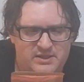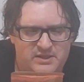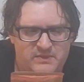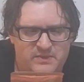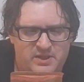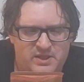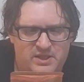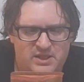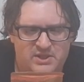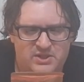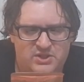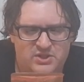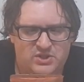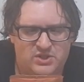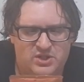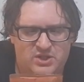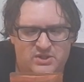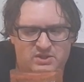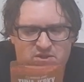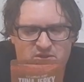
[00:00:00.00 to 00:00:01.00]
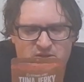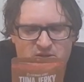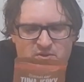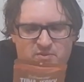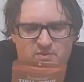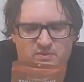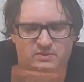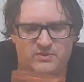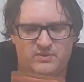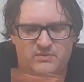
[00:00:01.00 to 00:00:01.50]
I mean,
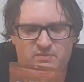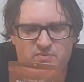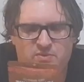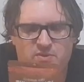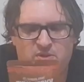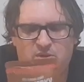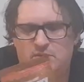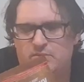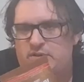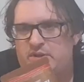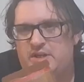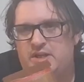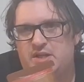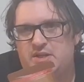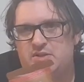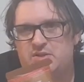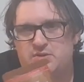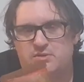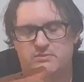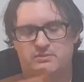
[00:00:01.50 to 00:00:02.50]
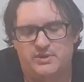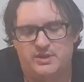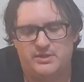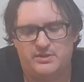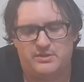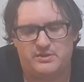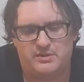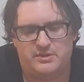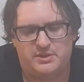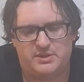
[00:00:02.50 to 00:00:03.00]
the ingredients are
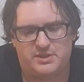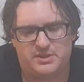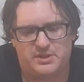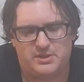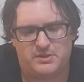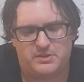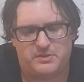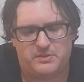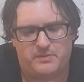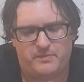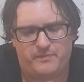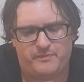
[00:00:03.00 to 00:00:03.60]
real. So